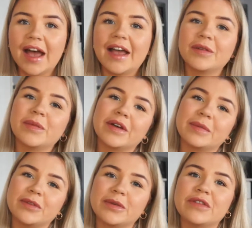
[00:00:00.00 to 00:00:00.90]
Hi and
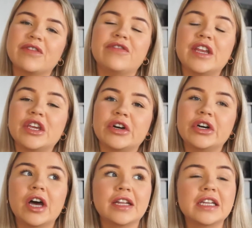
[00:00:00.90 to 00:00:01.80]
welcome to another
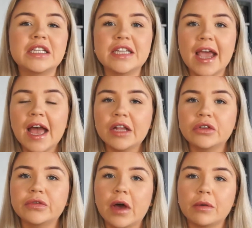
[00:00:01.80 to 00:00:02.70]
video. Today I
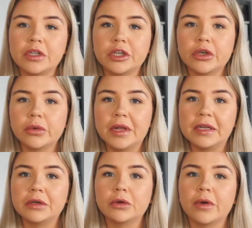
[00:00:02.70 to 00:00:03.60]
just thought I would do a
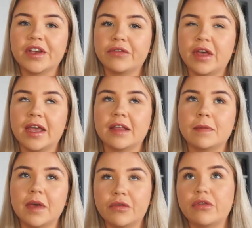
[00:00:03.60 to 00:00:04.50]
little quick thing.
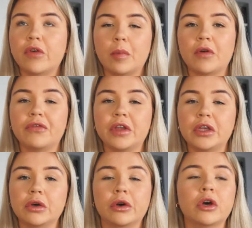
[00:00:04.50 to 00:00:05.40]
It's a bit of a fob off
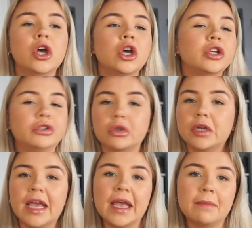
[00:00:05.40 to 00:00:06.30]
video.
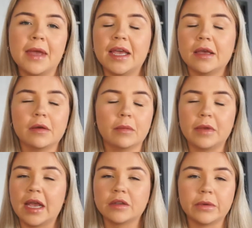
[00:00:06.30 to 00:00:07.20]
Don't hate me.
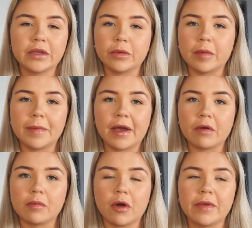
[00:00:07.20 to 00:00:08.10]
Next week's will be
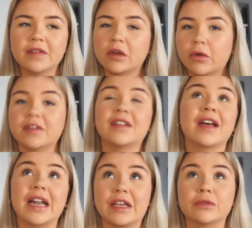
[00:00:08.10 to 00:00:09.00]
better, I promise. I know I said
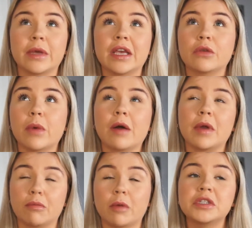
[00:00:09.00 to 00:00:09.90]
that last week as well,
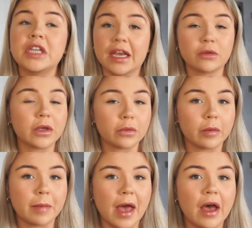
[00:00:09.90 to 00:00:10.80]
but I promise you next week's
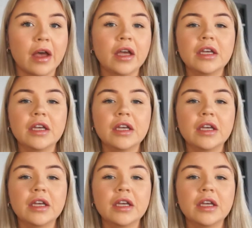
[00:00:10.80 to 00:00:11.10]
will be better.